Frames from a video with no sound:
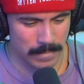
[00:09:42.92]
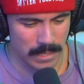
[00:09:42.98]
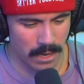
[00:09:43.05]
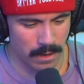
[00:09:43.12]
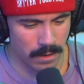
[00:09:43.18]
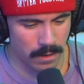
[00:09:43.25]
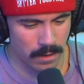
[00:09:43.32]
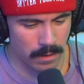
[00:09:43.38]

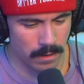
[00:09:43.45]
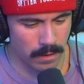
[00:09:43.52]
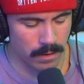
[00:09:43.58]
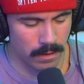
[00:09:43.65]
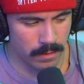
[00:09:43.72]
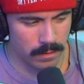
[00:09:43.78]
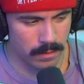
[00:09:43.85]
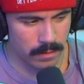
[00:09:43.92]

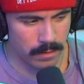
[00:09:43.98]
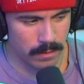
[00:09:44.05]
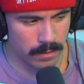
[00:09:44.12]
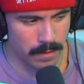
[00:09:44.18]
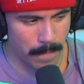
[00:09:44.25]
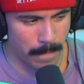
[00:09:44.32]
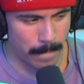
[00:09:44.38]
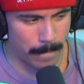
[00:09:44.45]

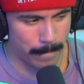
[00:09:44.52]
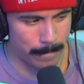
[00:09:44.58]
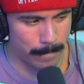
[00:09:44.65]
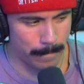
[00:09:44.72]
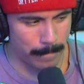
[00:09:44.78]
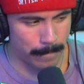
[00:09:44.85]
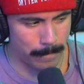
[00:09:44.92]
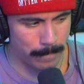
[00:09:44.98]

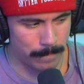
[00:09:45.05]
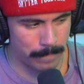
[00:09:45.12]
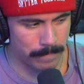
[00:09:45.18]
Nobody speaks.